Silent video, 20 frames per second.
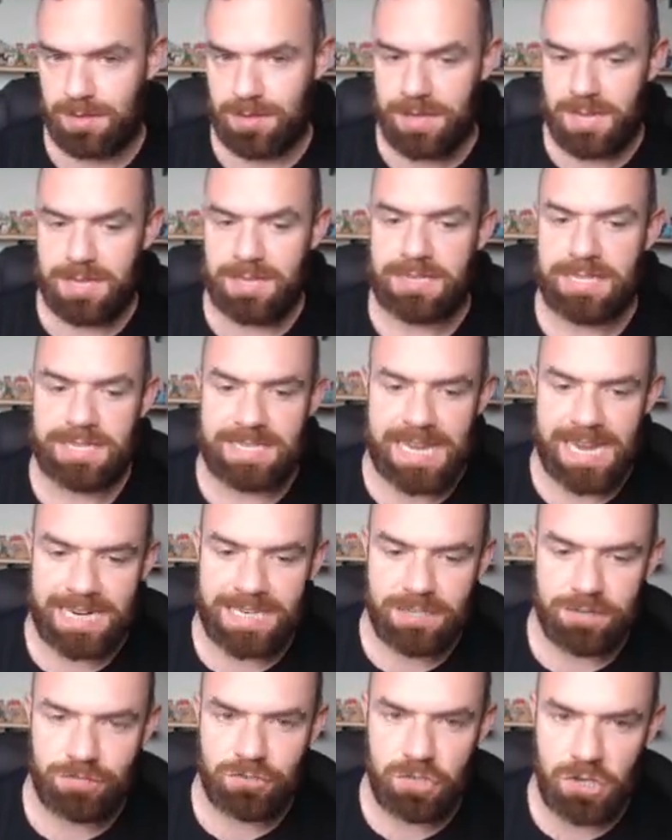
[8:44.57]

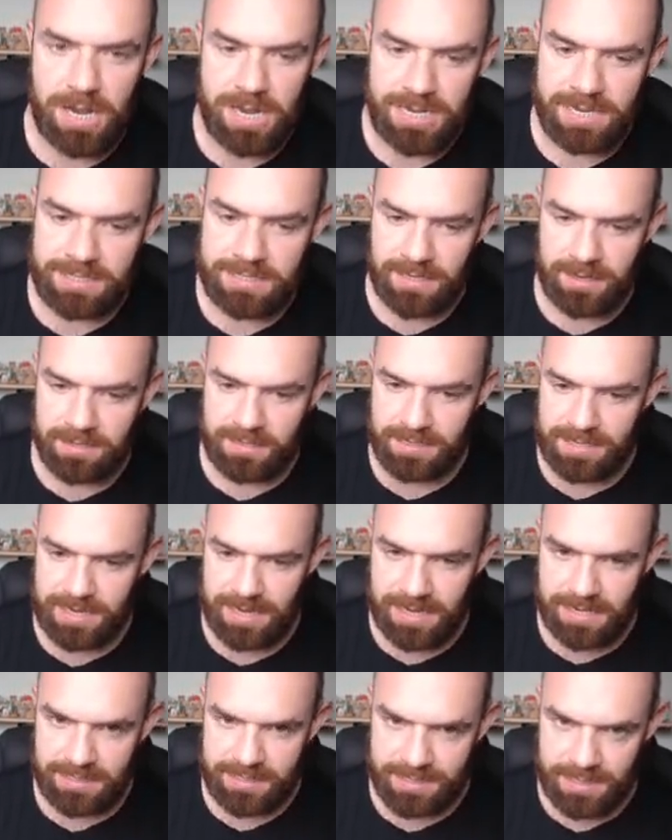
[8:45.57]
Detective J is on the
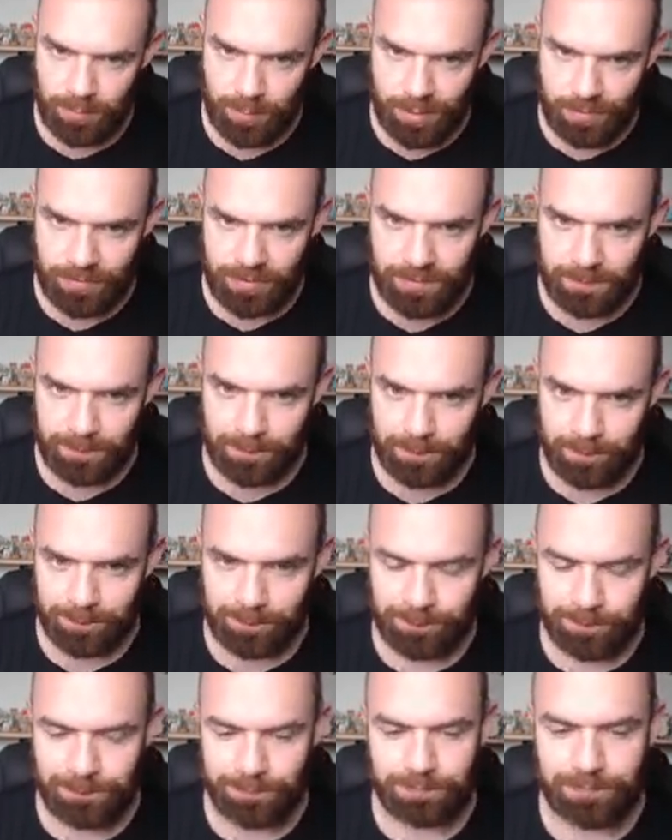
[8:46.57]
case, however.
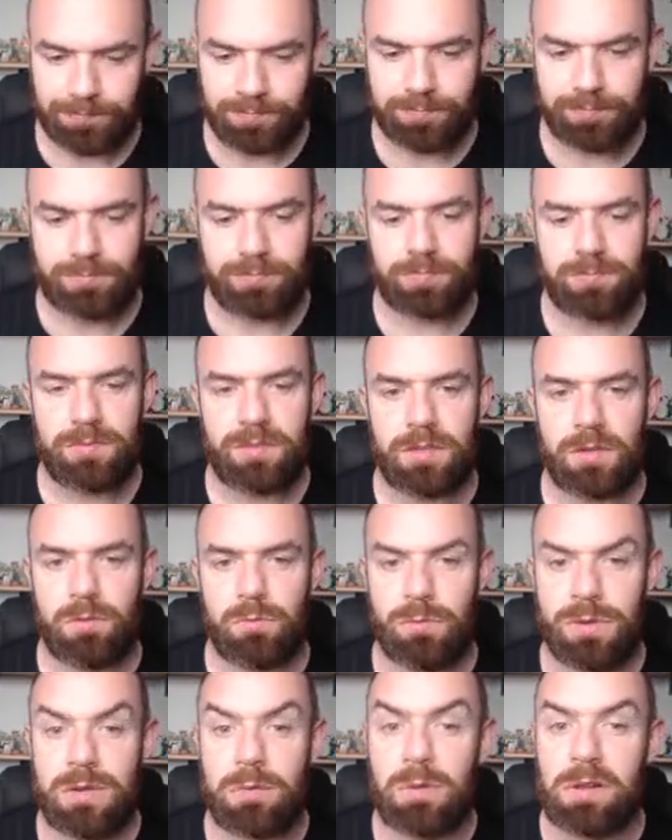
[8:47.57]

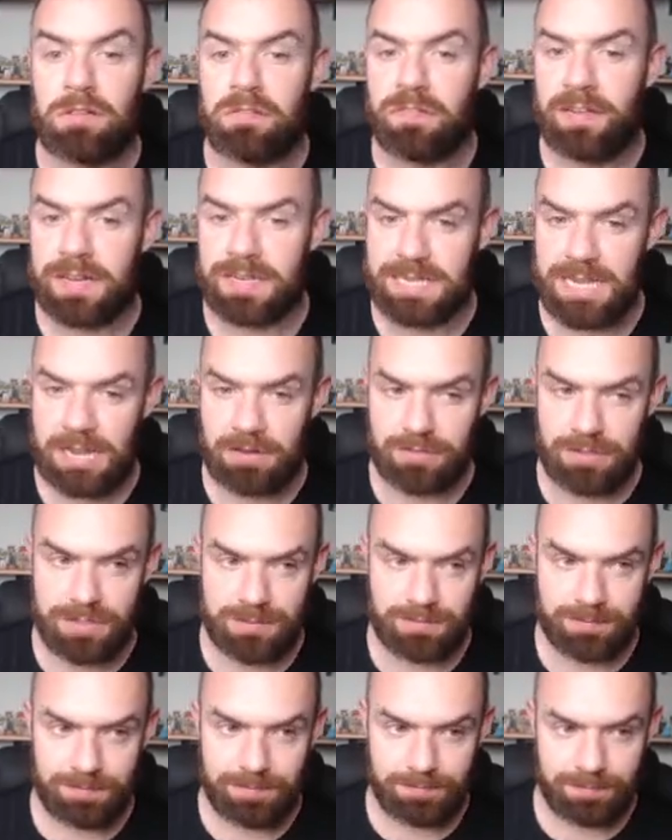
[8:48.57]
We will find out.
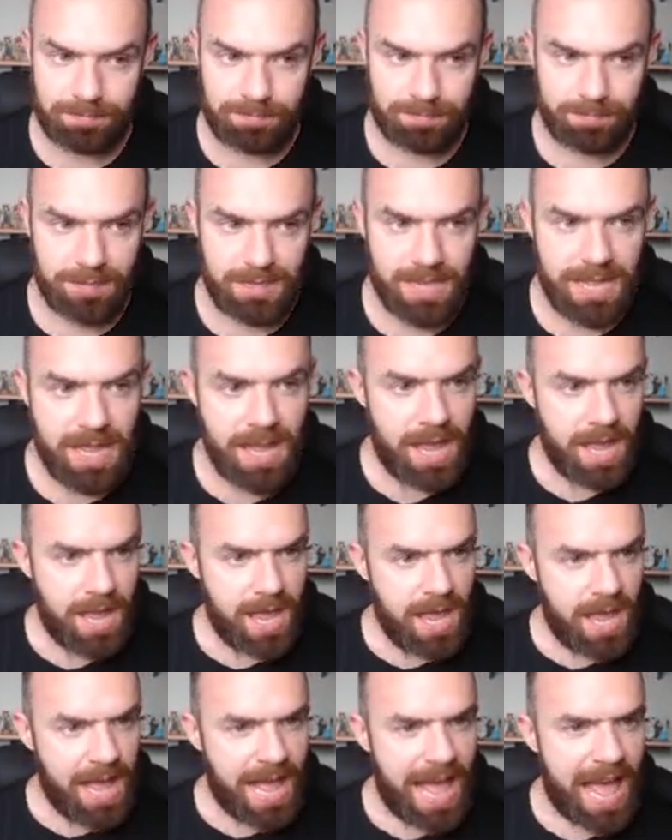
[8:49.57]

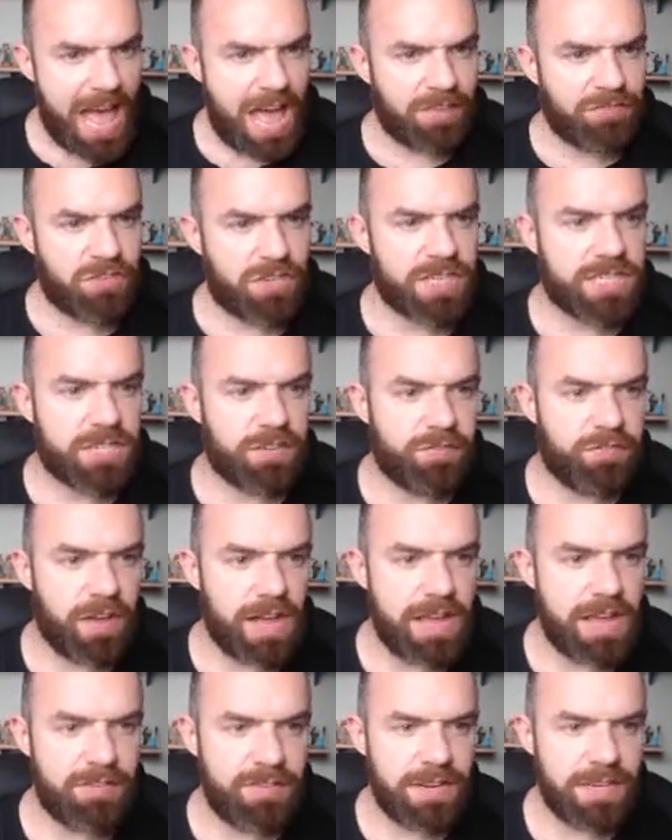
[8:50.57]
After
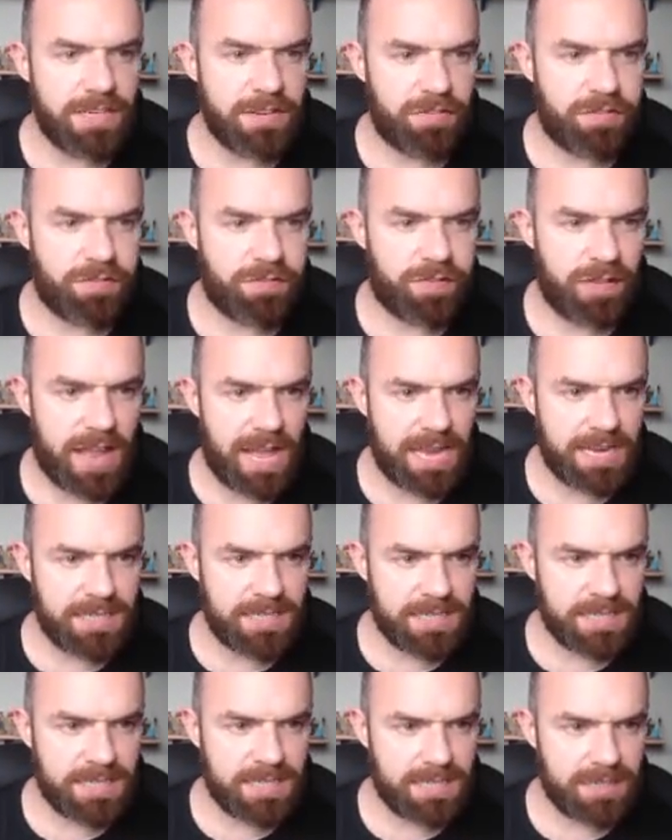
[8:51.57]
surviving the
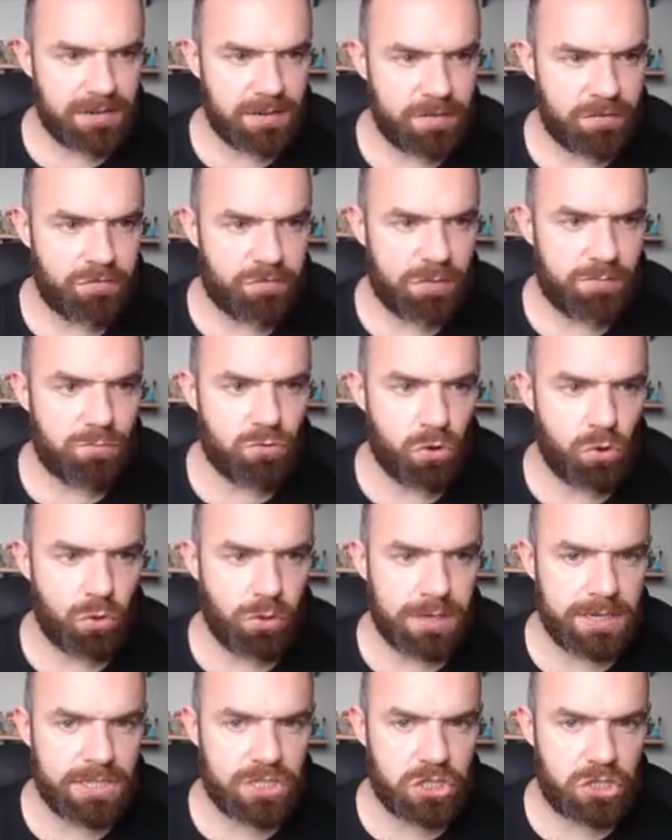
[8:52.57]
flight from
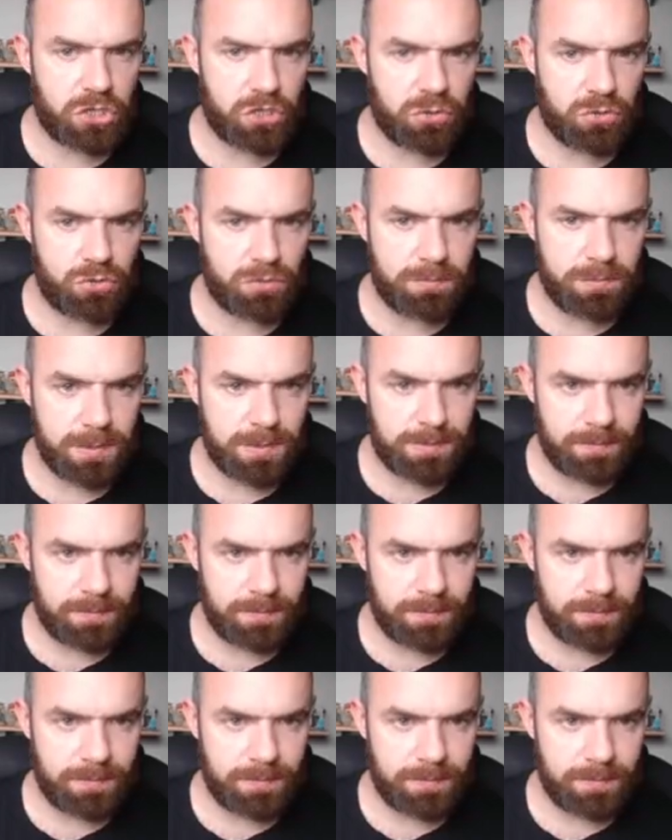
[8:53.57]
Roland's doom,